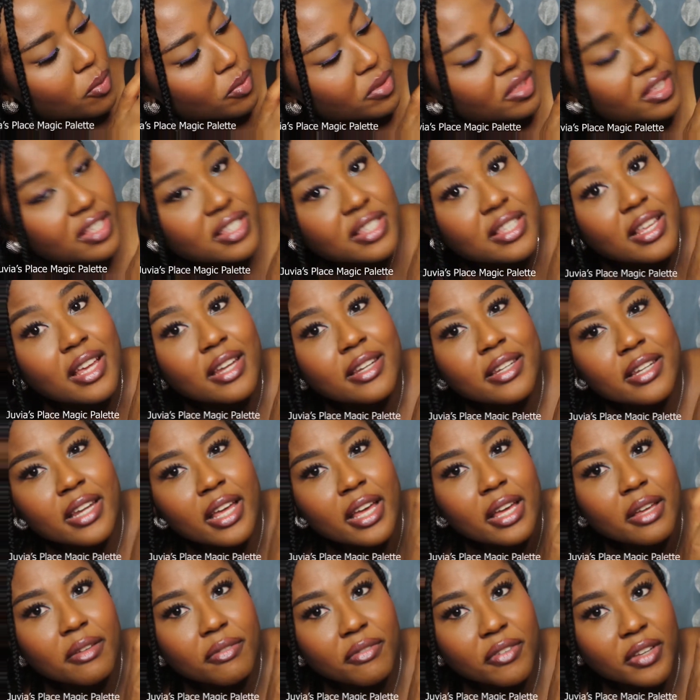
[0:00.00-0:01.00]
with this
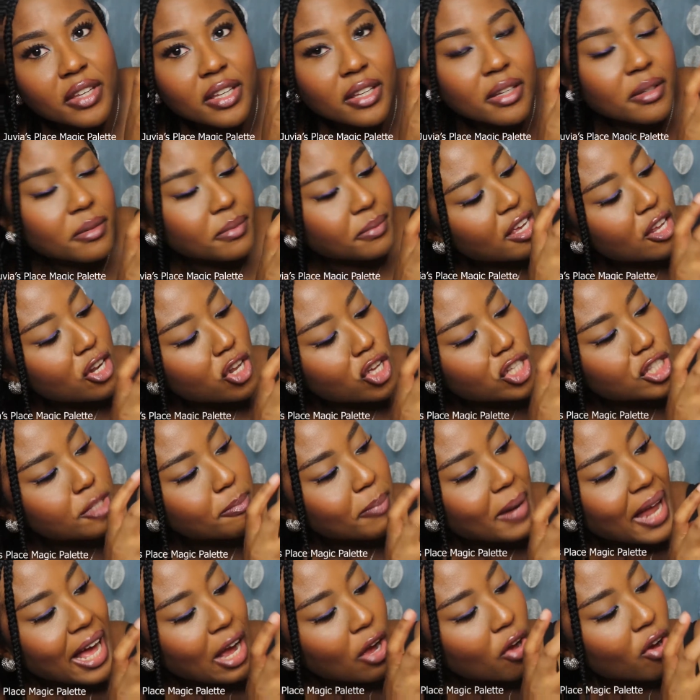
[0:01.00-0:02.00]
navy. It looks
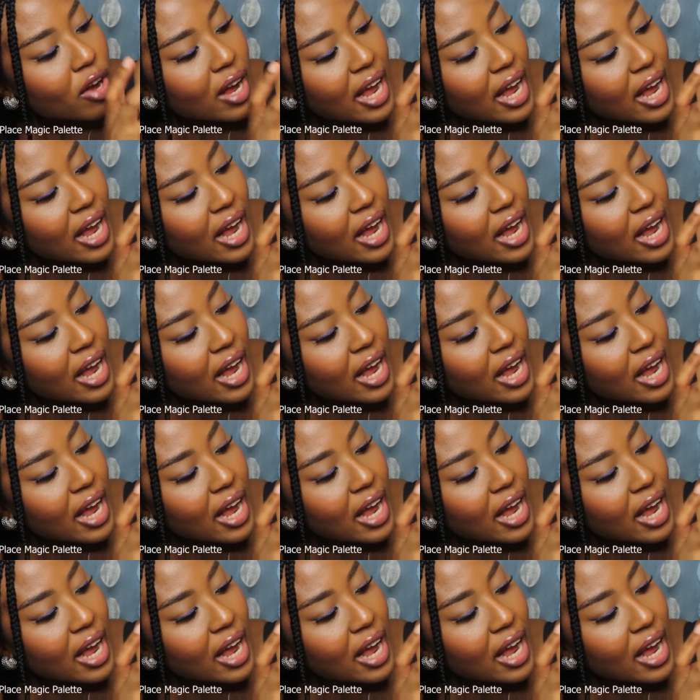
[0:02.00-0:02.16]
black on